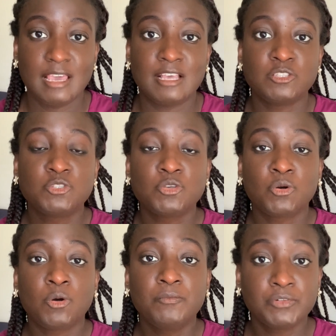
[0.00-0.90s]
And
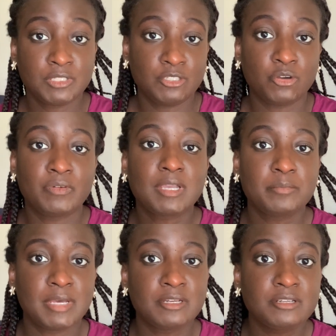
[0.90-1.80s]
so hopefully your
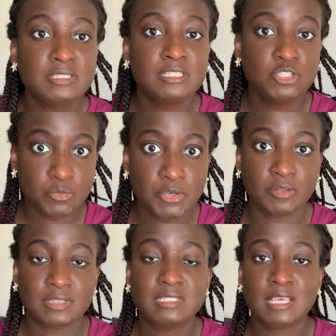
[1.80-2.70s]
recommenders need to be
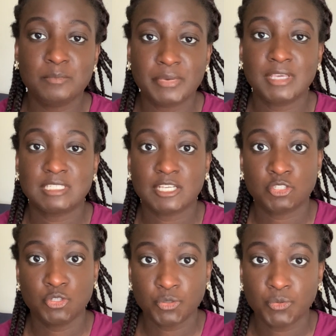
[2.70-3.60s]
on the same page
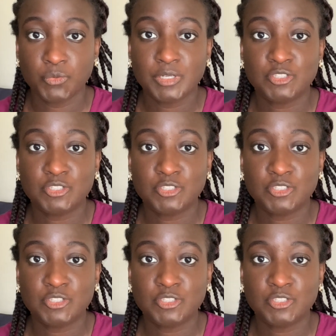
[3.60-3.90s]
as you